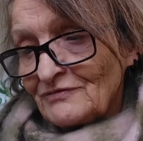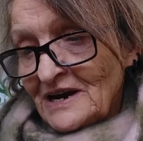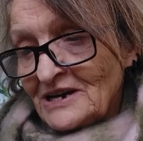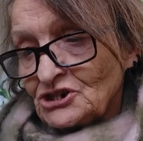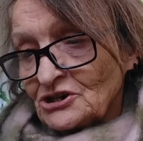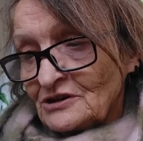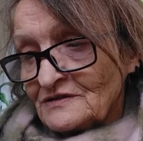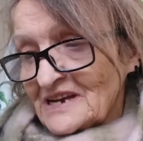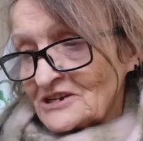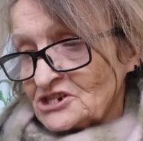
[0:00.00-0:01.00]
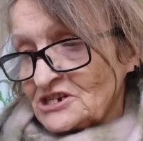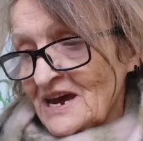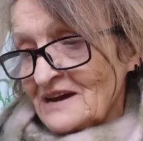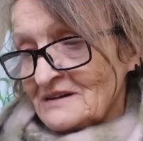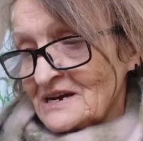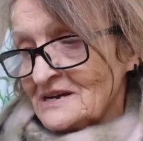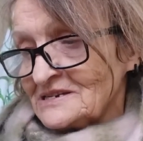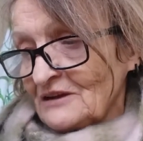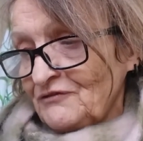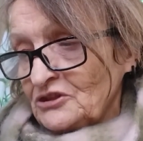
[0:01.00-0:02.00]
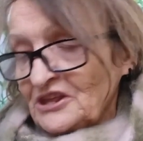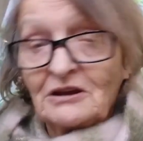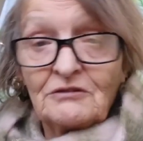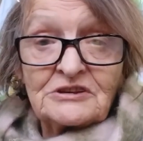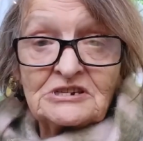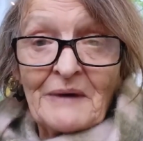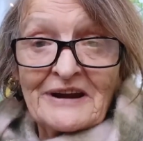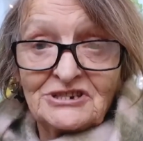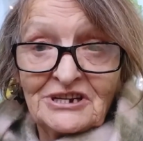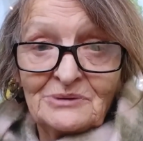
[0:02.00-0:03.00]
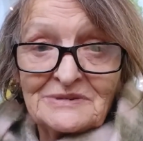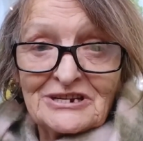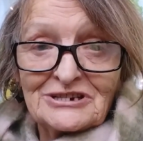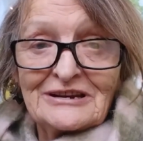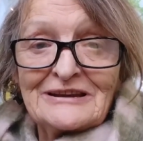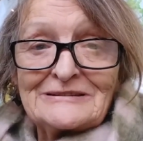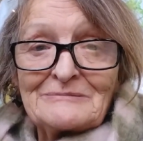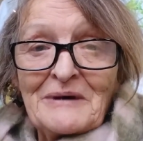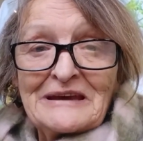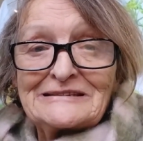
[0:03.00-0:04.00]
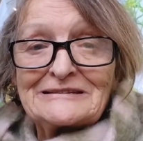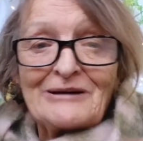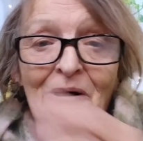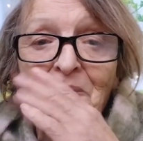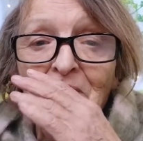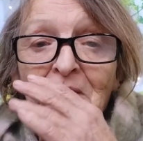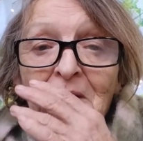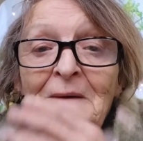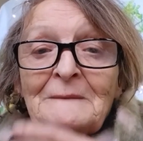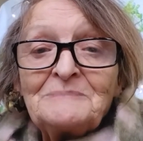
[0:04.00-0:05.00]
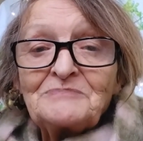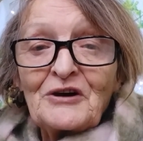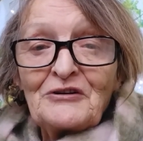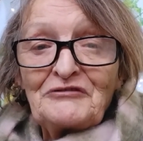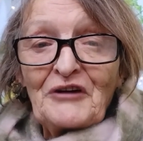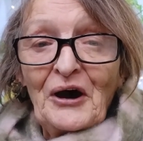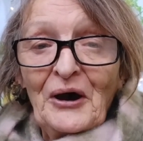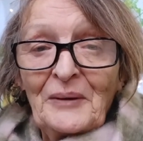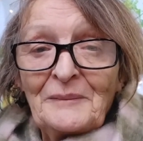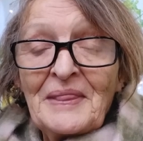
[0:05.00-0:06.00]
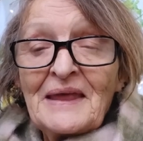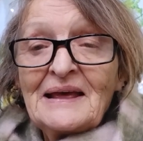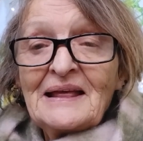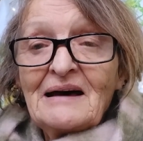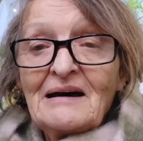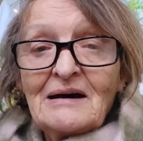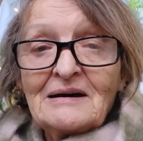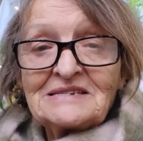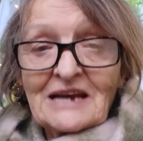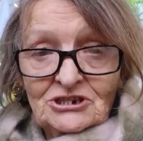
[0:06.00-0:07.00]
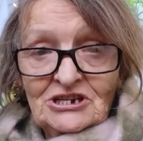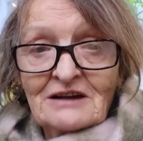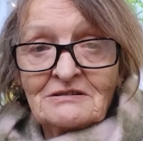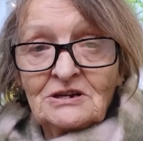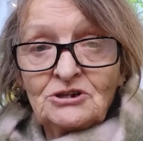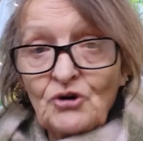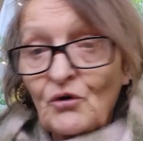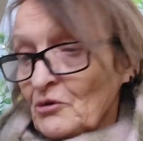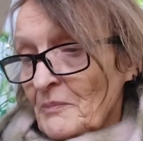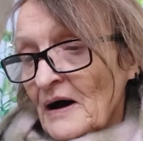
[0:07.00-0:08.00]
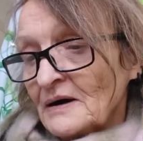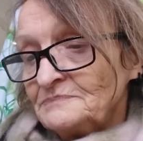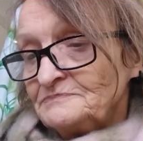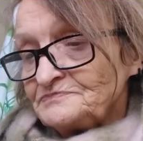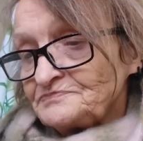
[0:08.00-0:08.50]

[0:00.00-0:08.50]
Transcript: religion of Sagittarius. If you think of the Spanish Inquisition is the best example of Sagittarian dogma,